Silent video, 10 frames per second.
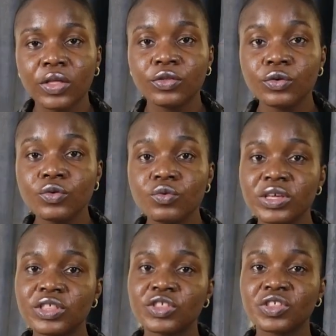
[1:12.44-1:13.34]
through
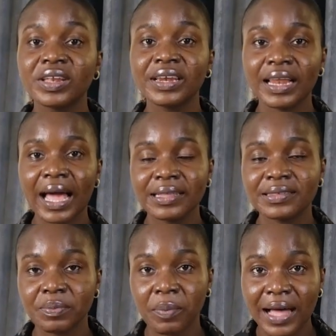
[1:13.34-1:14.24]
which
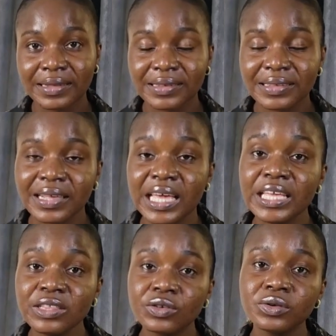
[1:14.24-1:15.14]
light passes
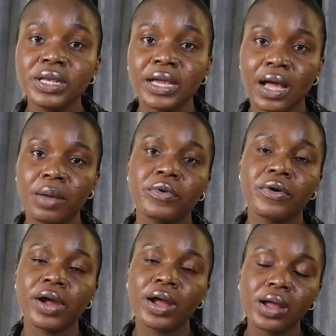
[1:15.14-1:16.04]
into the
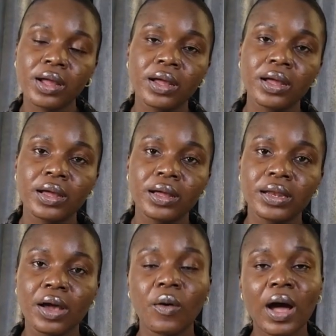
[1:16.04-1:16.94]
camera.
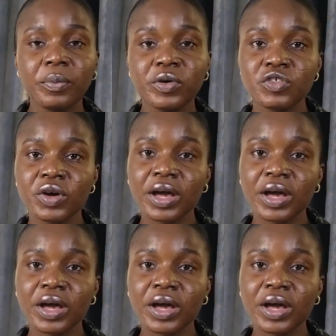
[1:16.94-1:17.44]
Now, aperture